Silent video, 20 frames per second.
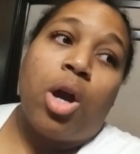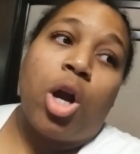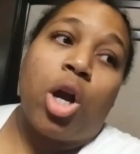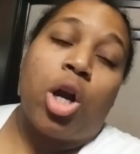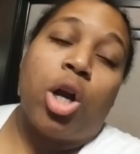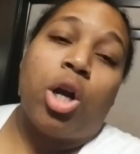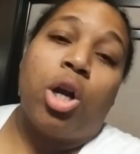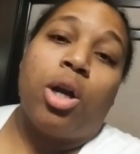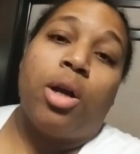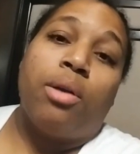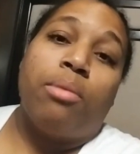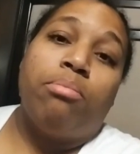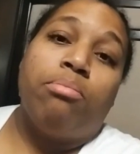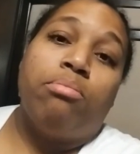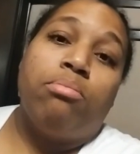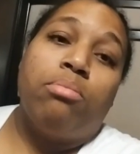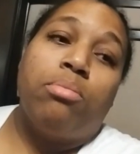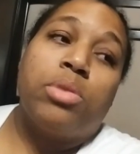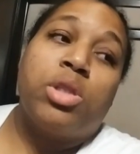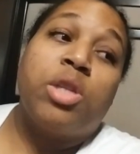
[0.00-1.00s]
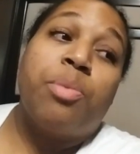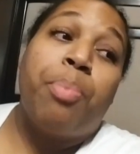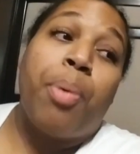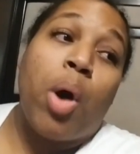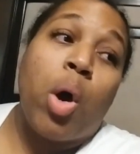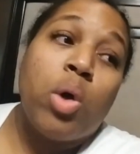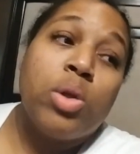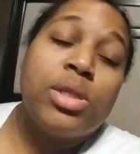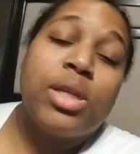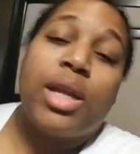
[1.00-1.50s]
her
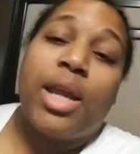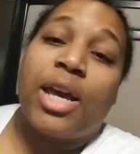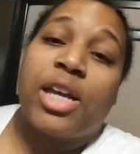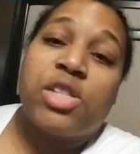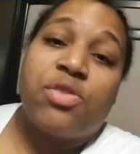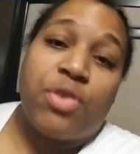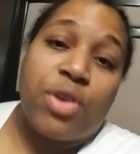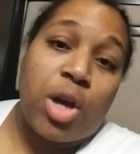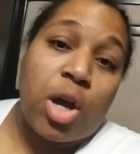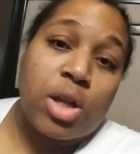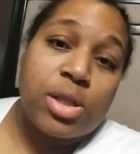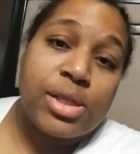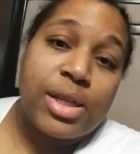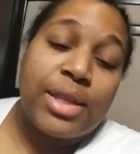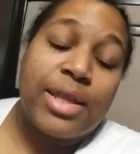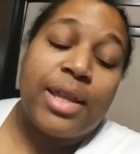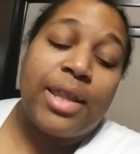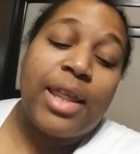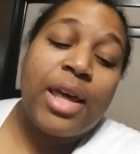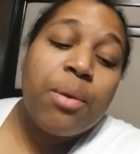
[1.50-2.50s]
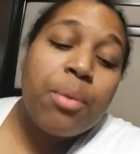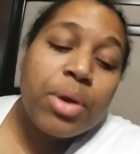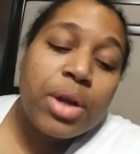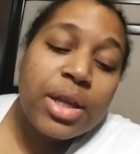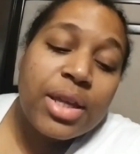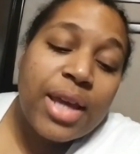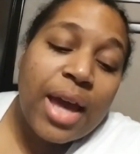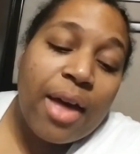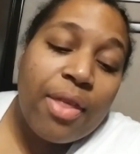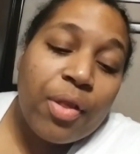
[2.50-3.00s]
supposed ex-fiance. Then they were
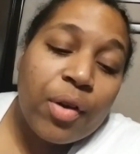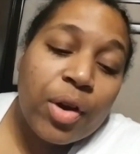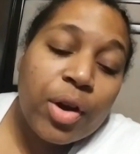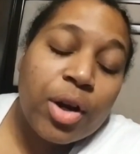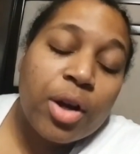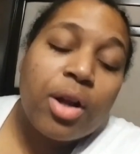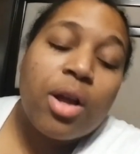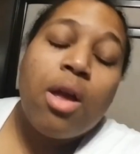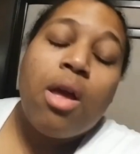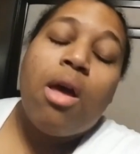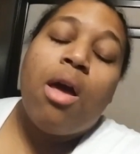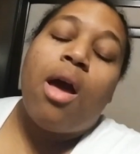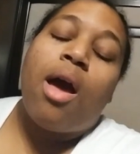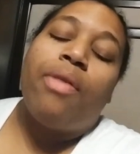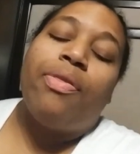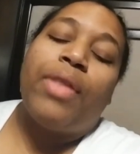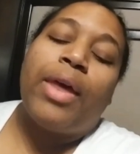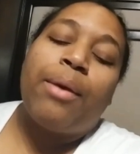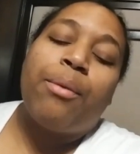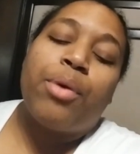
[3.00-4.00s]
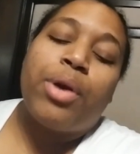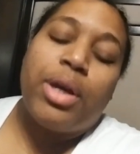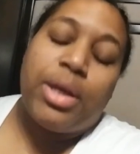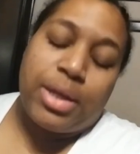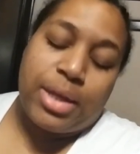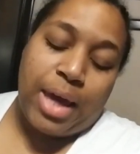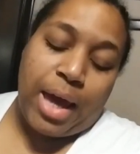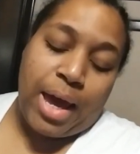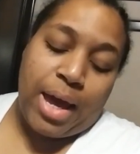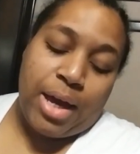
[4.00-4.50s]
together and they were
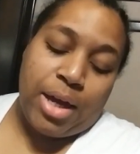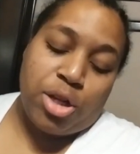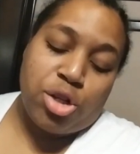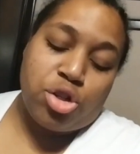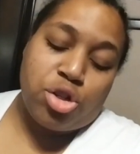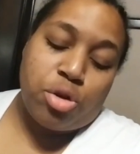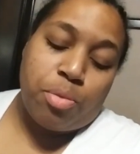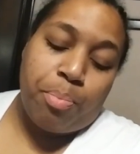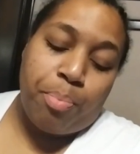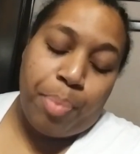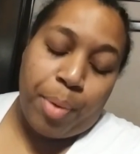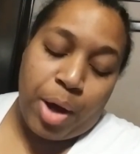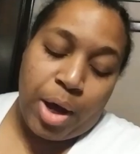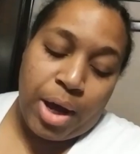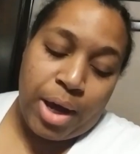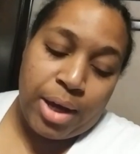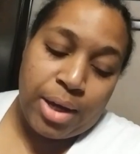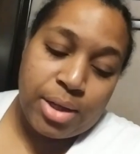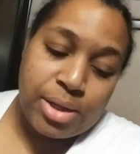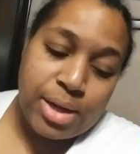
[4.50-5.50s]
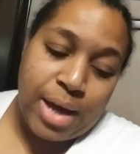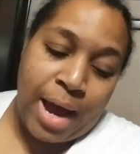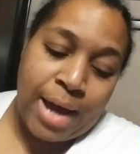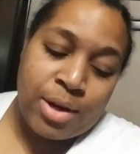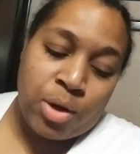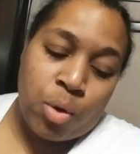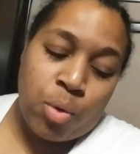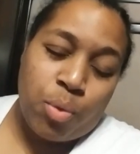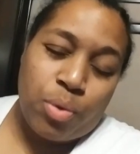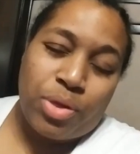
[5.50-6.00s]
engaged, but I
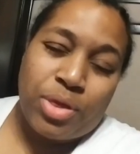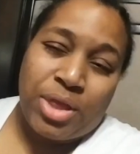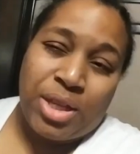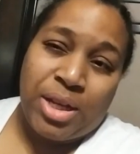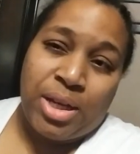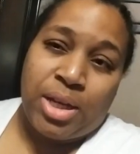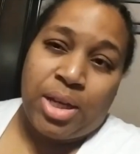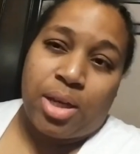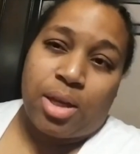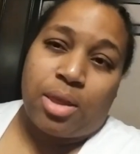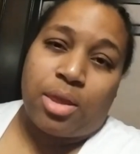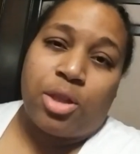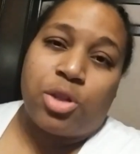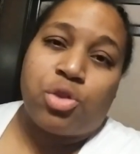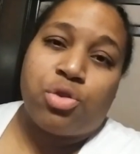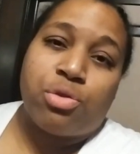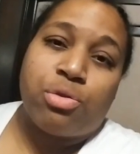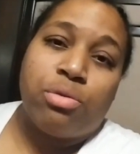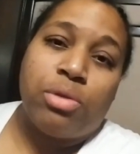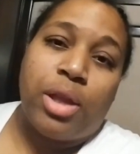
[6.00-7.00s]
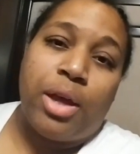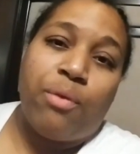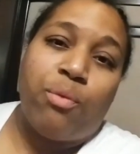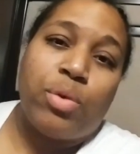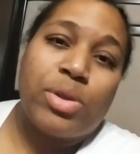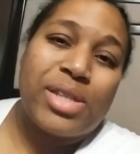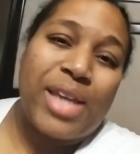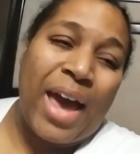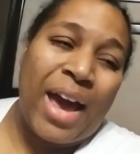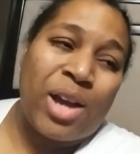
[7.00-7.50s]
don't think the true love
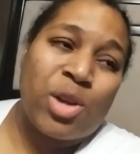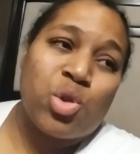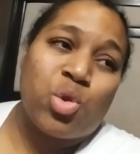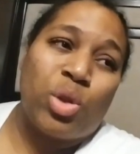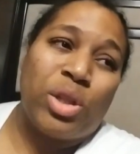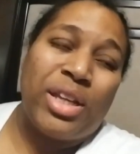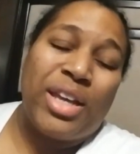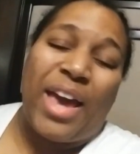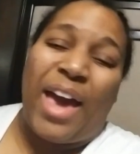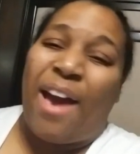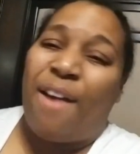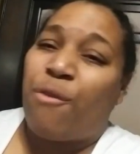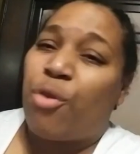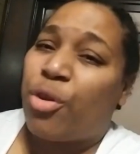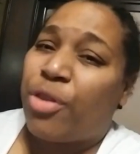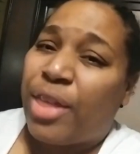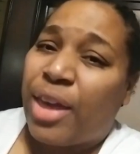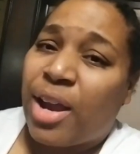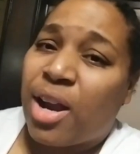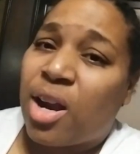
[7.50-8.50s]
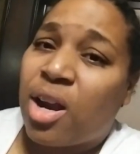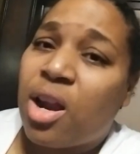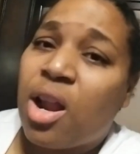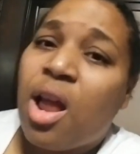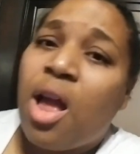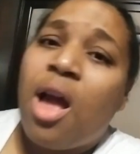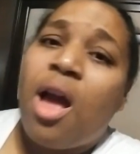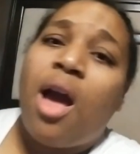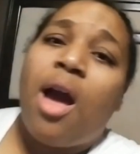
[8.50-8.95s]
was actually ever there.